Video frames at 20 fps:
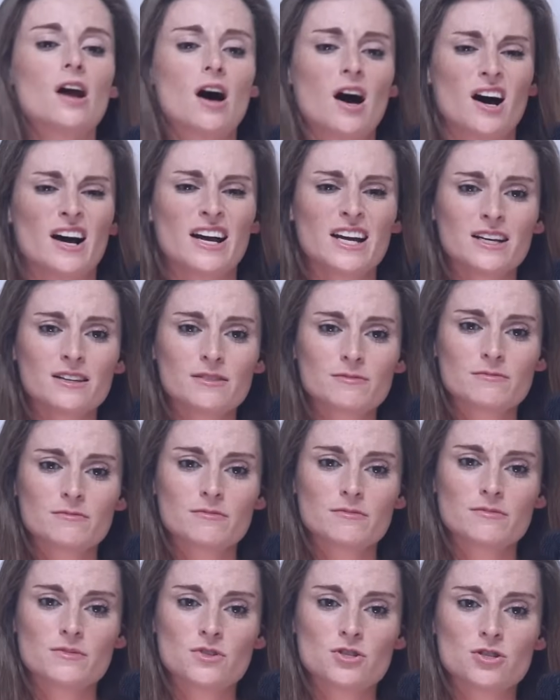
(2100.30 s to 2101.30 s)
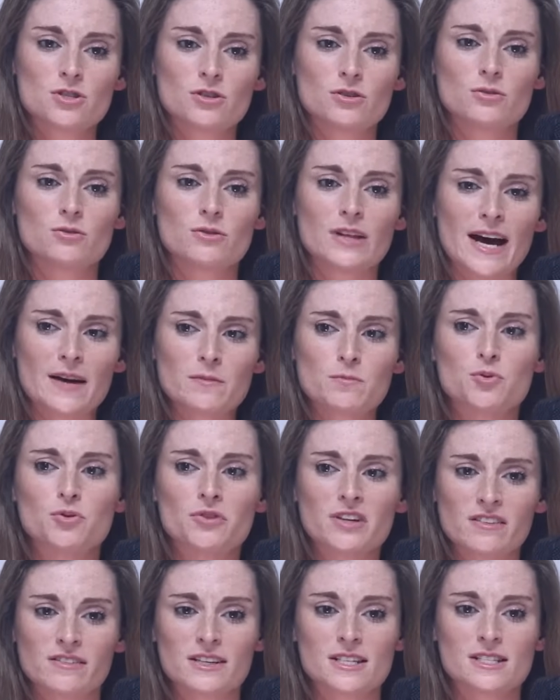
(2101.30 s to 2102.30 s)
the lie to that
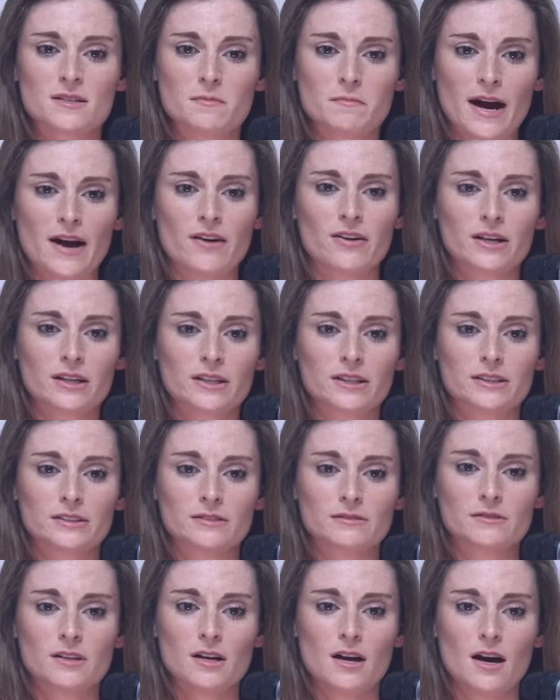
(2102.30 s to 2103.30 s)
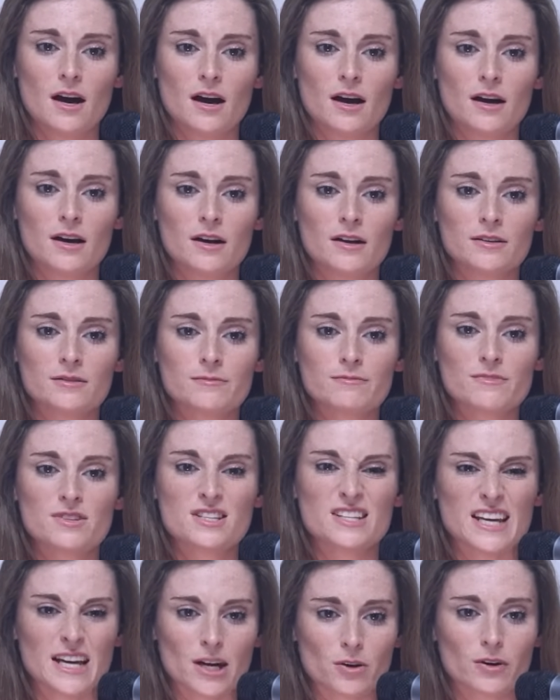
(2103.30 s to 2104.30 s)
previous American
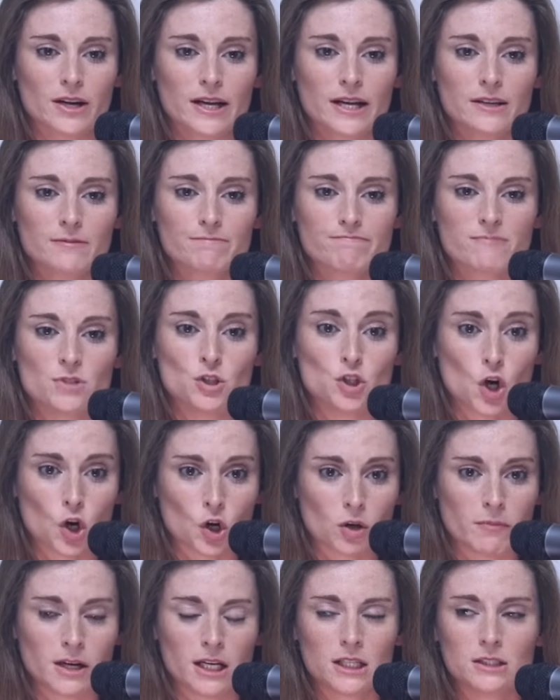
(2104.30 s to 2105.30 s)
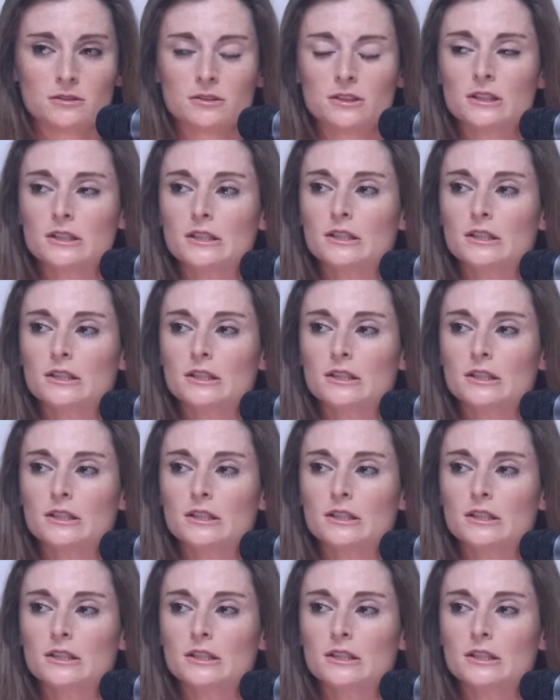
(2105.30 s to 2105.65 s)
theory, dogma.